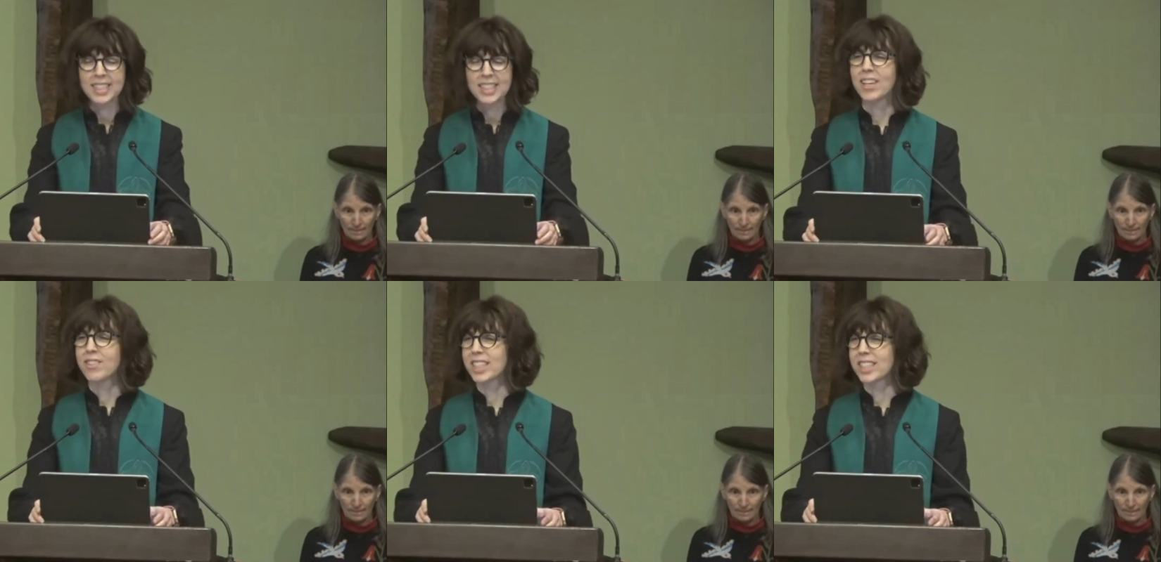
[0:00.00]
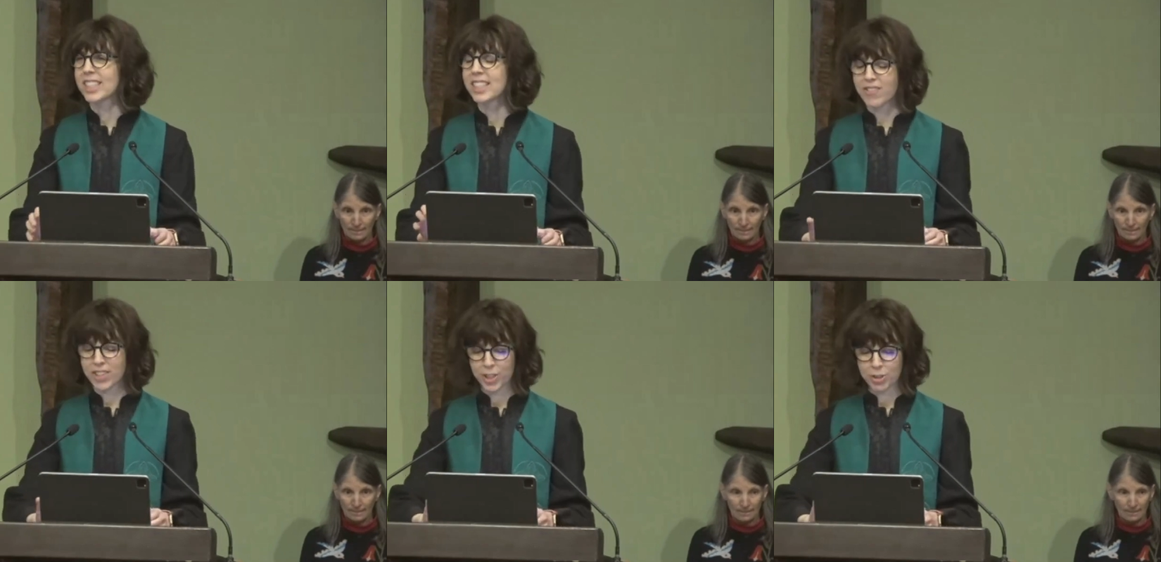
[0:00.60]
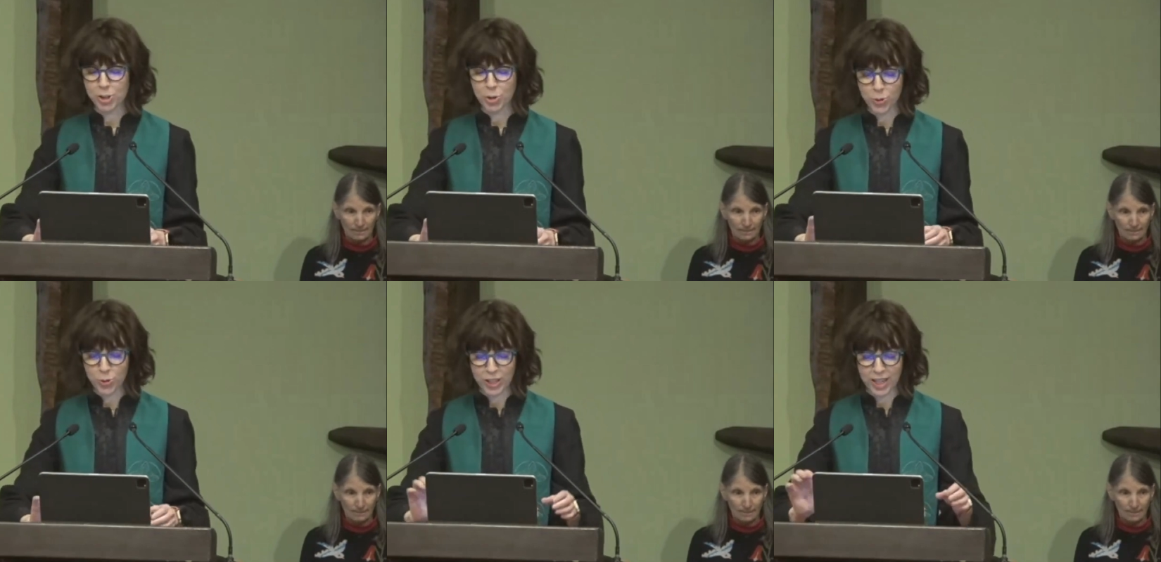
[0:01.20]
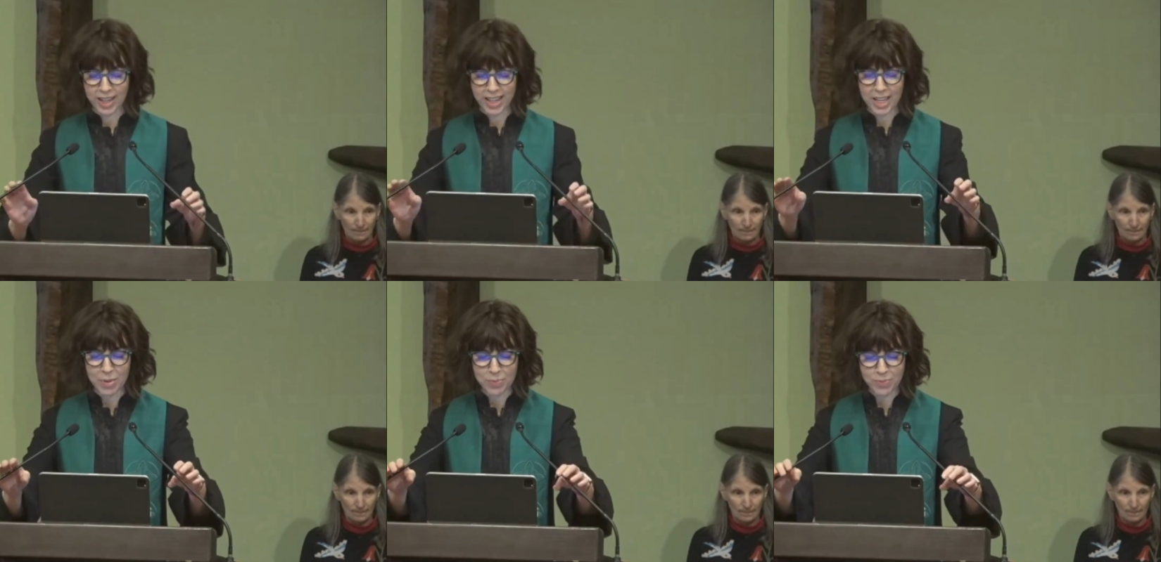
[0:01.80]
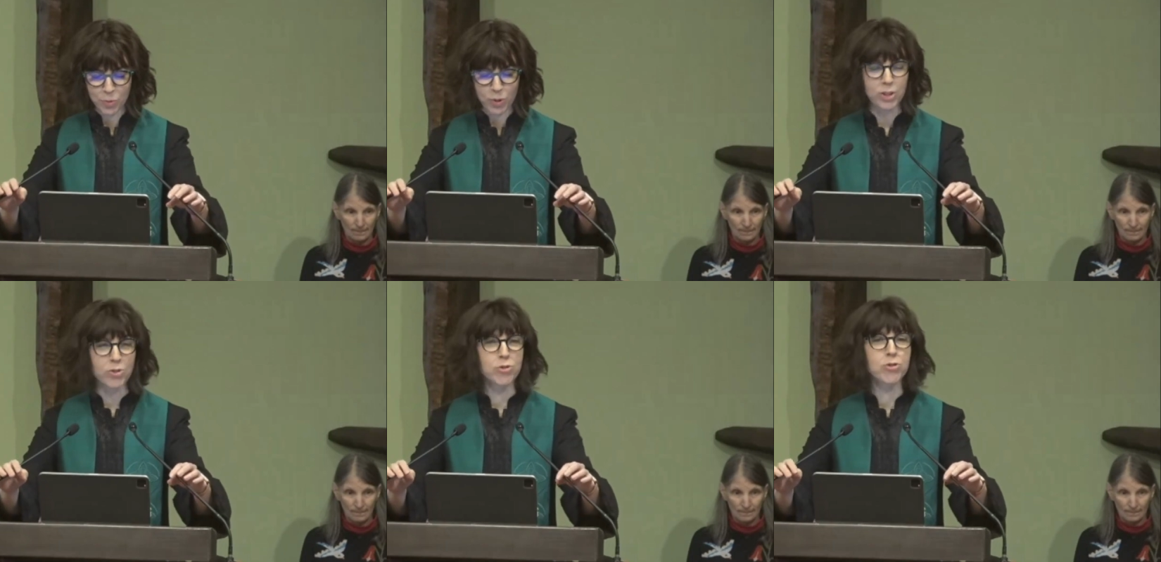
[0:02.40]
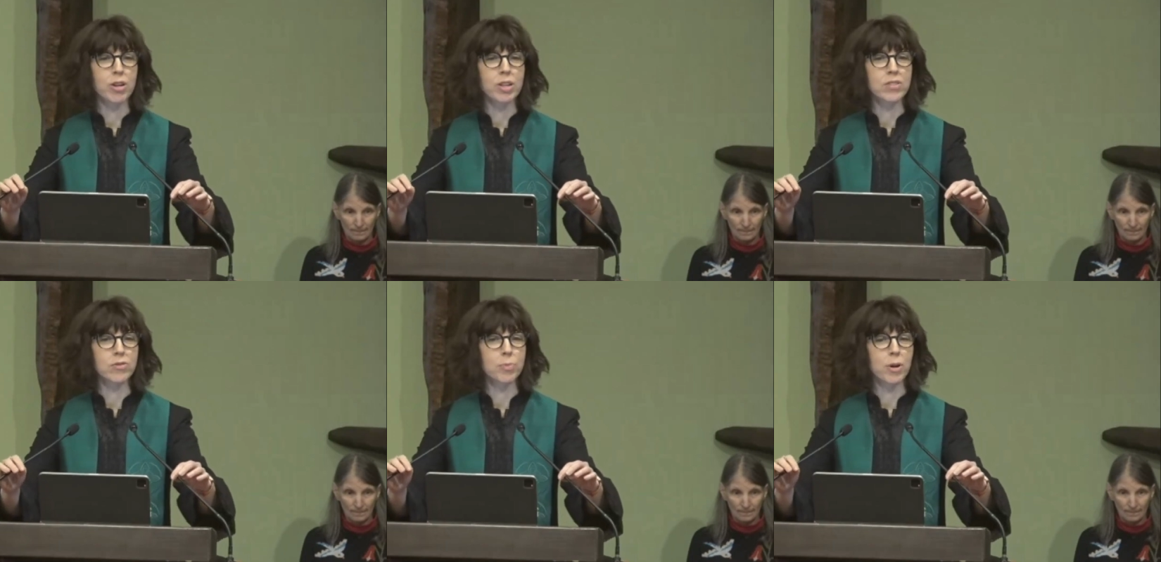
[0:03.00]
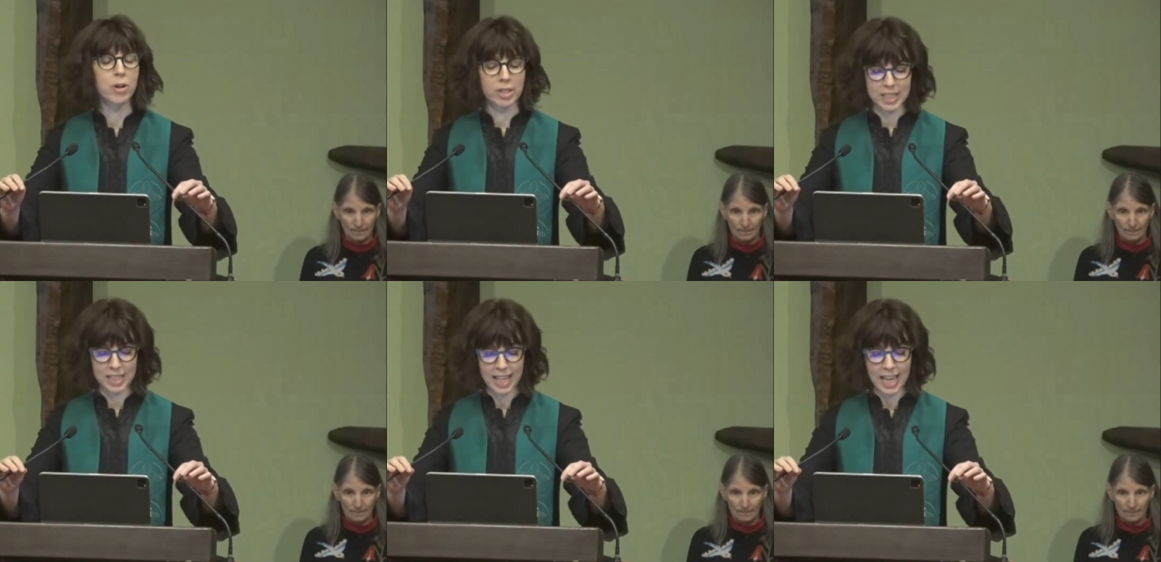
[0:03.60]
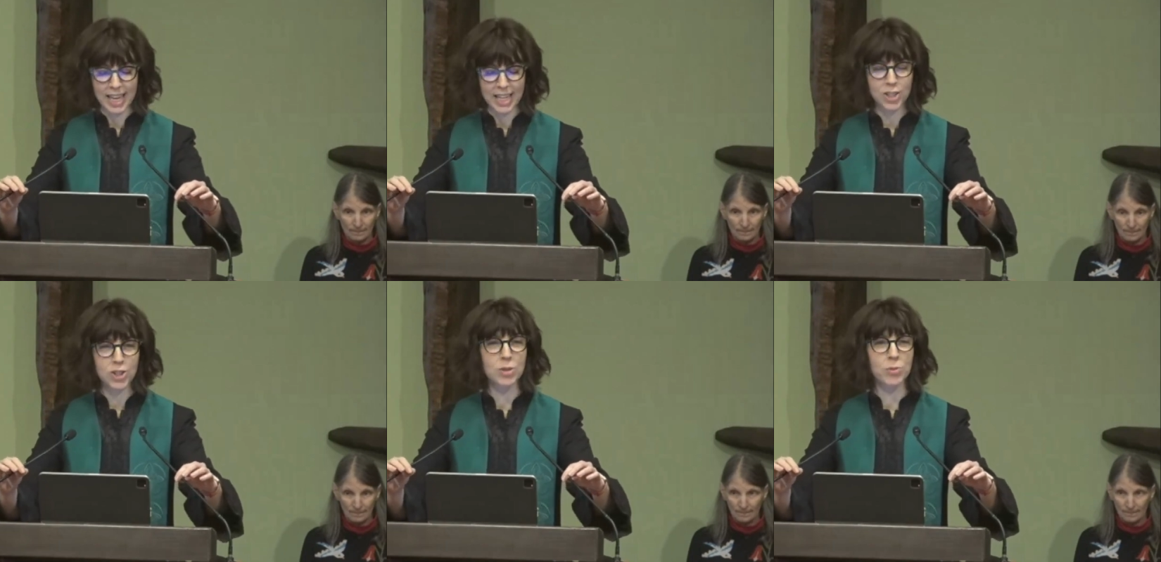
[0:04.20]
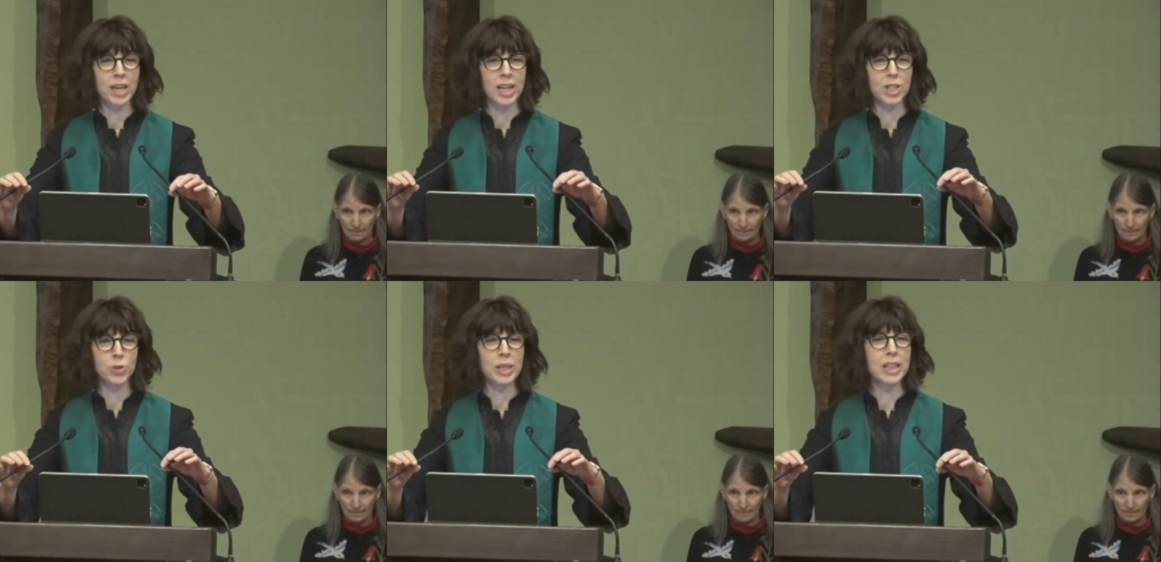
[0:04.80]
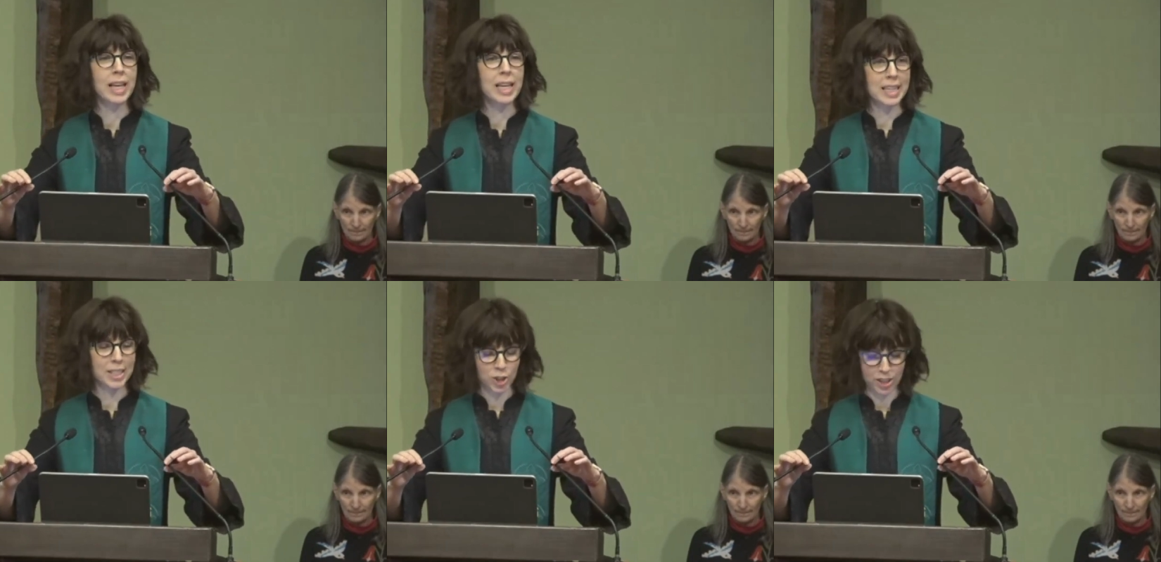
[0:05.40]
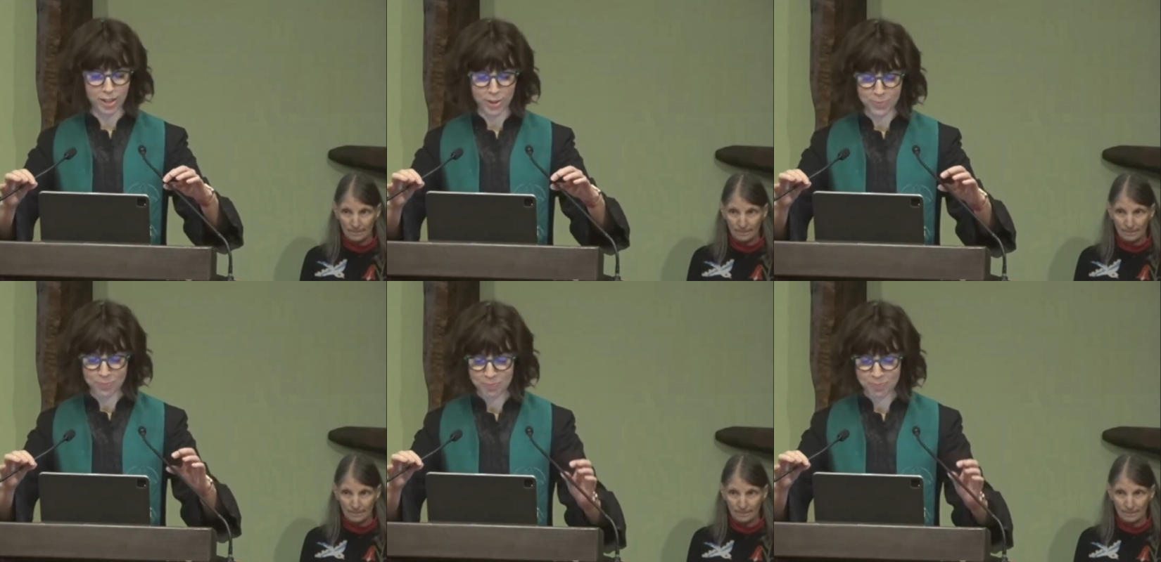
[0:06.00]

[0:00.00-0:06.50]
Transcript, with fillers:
Speaker 1: David is seven years older than I am. We are far enough apart in age that we actually like each other.